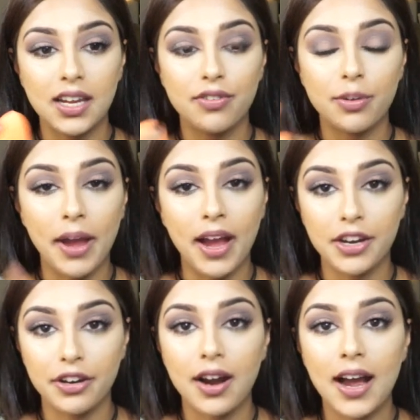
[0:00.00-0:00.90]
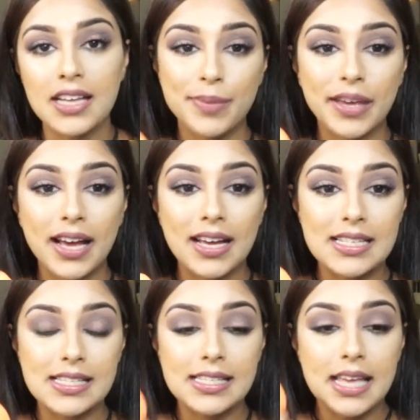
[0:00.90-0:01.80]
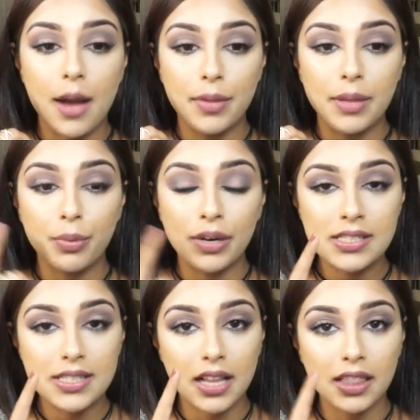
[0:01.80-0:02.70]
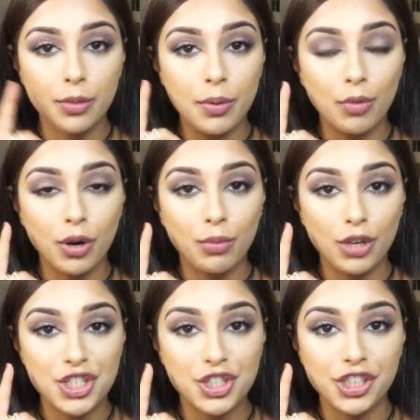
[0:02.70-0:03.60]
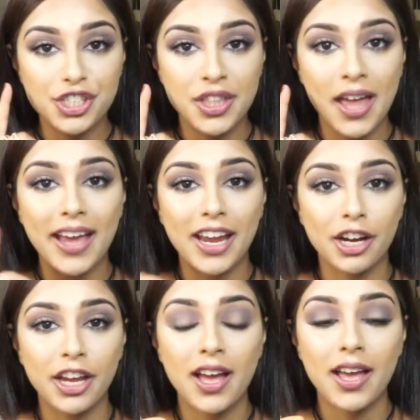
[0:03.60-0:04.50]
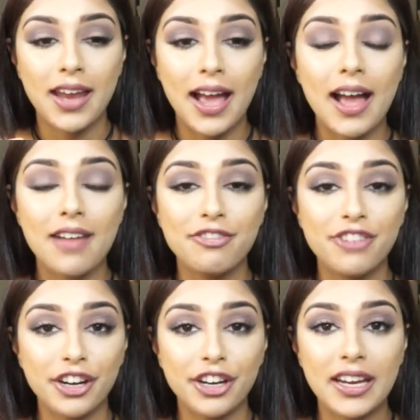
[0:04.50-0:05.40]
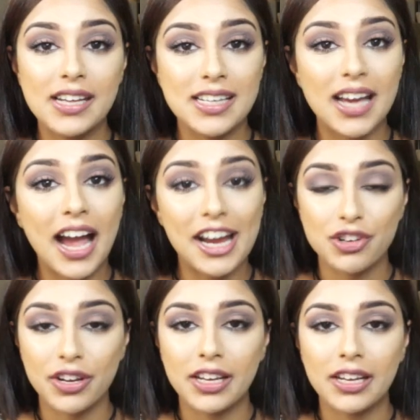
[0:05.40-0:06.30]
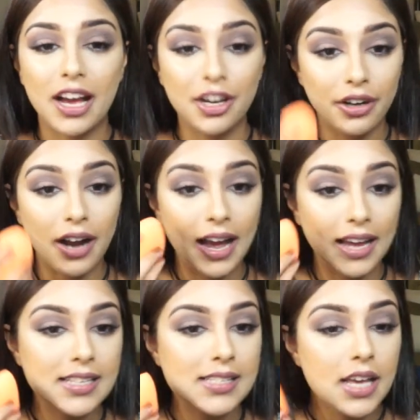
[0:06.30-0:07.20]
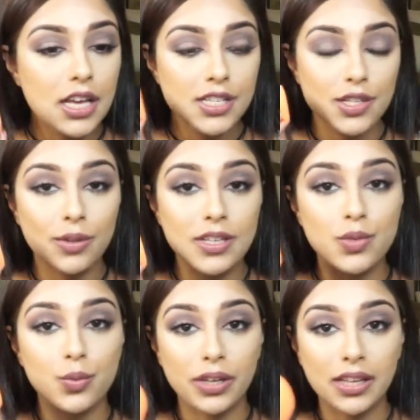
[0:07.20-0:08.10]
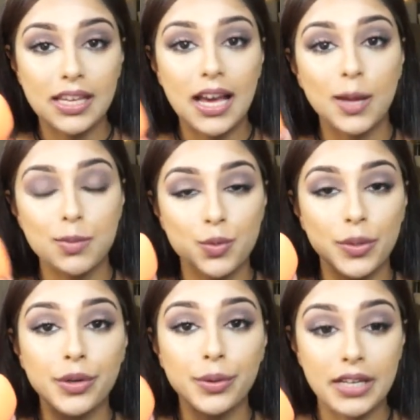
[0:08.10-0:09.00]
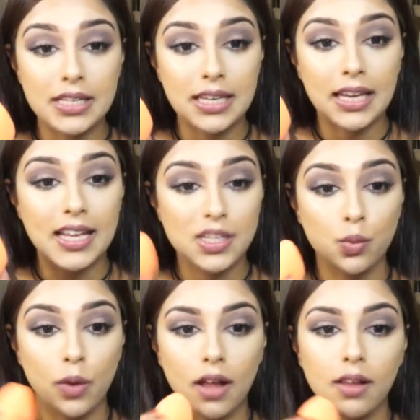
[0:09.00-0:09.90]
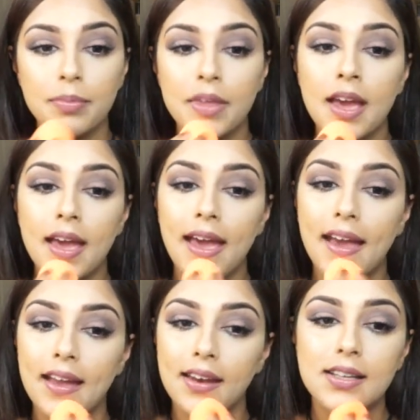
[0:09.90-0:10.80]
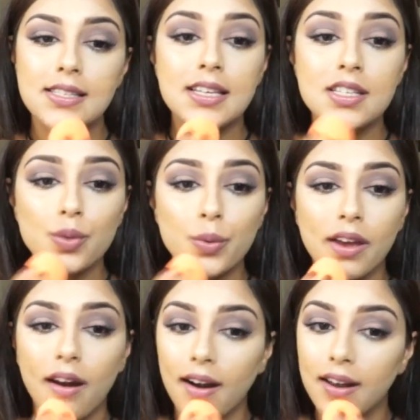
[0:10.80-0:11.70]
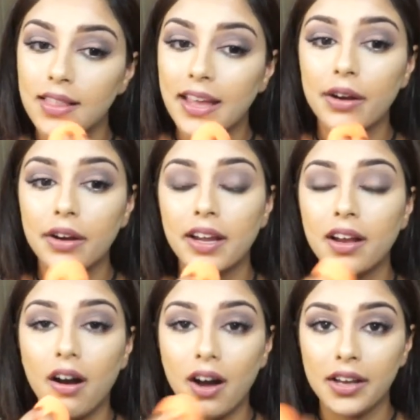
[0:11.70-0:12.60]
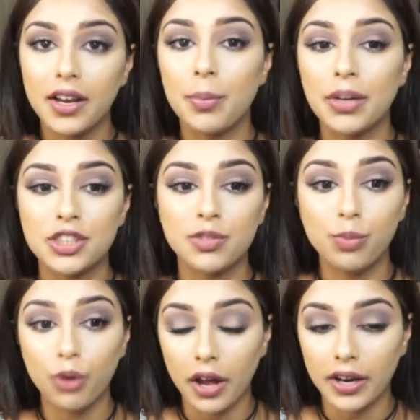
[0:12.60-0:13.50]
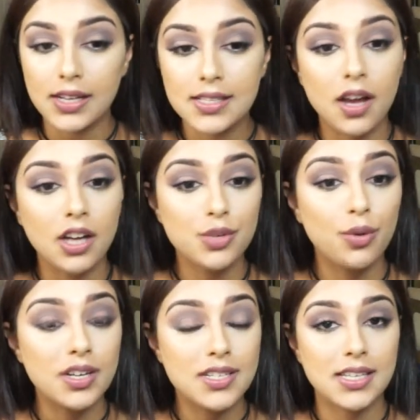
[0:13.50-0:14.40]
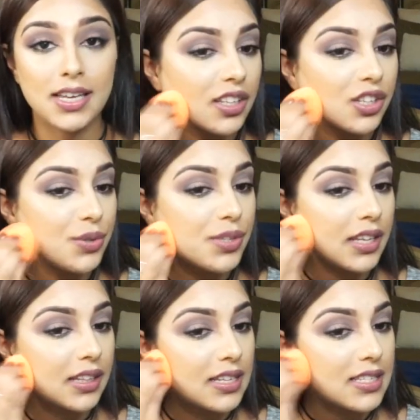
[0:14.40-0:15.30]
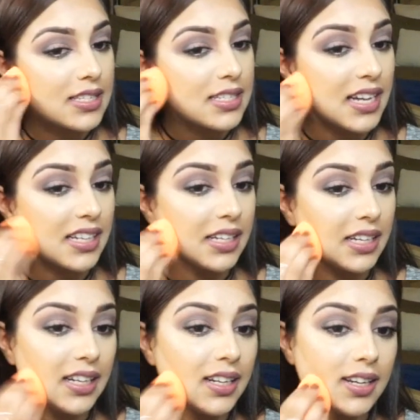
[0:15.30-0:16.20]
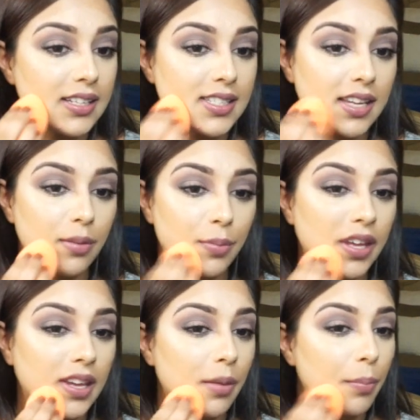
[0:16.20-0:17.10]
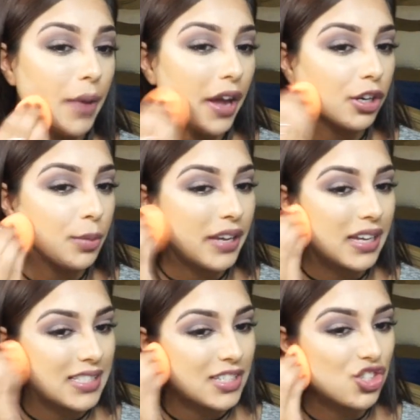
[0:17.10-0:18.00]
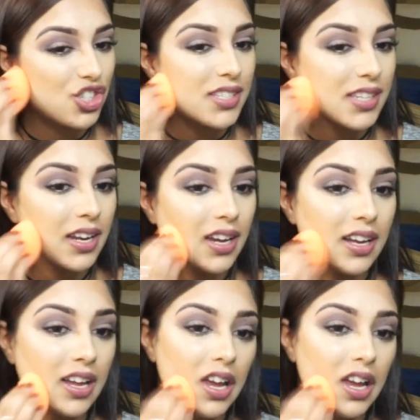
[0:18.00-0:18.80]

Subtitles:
for my under eyes because it brings a little bit more moisture to that area, and I have very dehydrated under eyes, so this really helps with creasing as well. And since we are layering on a bunch of products onto our skin, using this technique is going to be better because it's just gonna